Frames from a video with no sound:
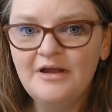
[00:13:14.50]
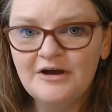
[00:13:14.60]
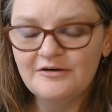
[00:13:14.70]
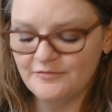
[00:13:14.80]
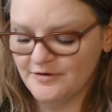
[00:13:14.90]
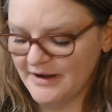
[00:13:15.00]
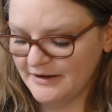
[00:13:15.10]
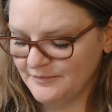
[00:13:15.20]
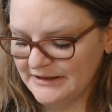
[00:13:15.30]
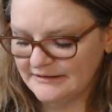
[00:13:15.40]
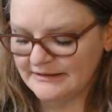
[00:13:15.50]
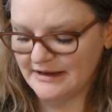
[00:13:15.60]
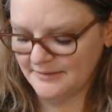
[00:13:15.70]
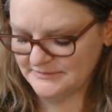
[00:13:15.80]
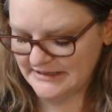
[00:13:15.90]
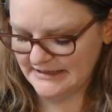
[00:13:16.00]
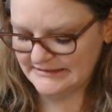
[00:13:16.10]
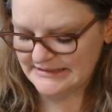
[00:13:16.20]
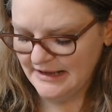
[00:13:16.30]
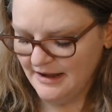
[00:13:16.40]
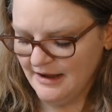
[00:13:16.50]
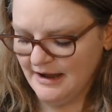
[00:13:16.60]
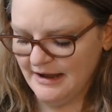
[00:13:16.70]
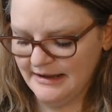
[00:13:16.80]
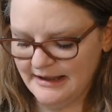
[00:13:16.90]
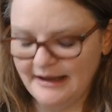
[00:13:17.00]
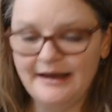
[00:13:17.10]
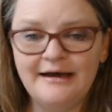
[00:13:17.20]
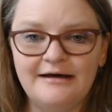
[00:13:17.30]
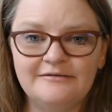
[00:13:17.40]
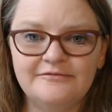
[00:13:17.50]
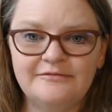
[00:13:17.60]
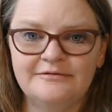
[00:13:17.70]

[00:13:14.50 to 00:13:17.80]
For my weekly update, I have